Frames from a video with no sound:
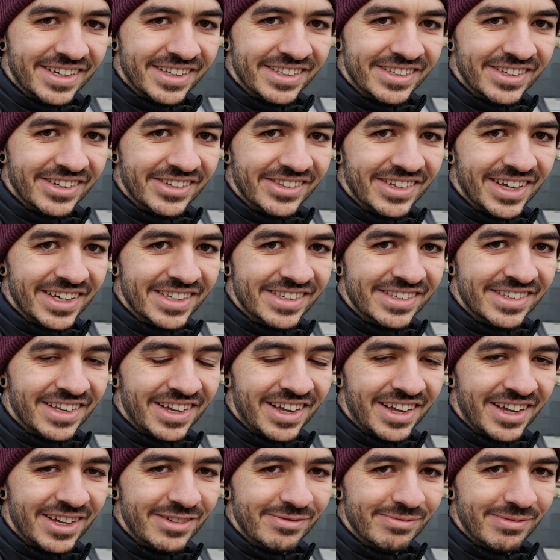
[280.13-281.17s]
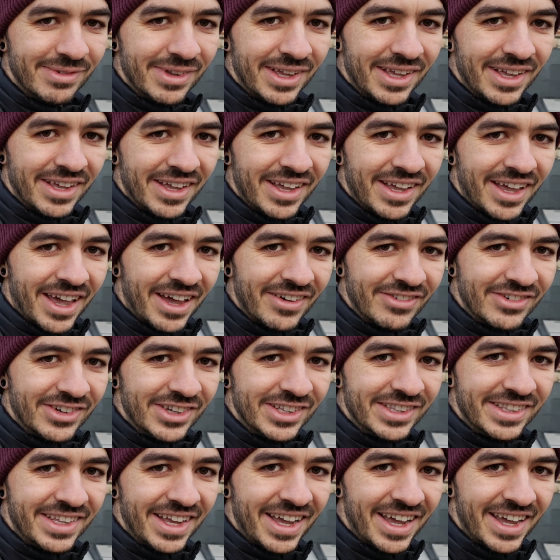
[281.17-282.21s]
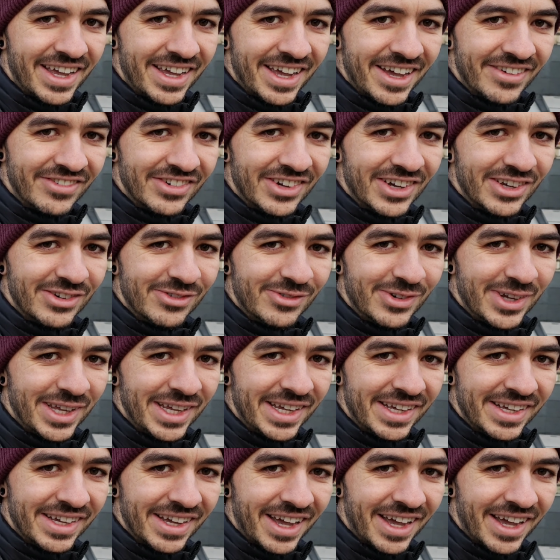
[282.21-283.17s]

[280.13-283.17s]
Until next time, have a good day, have a good week,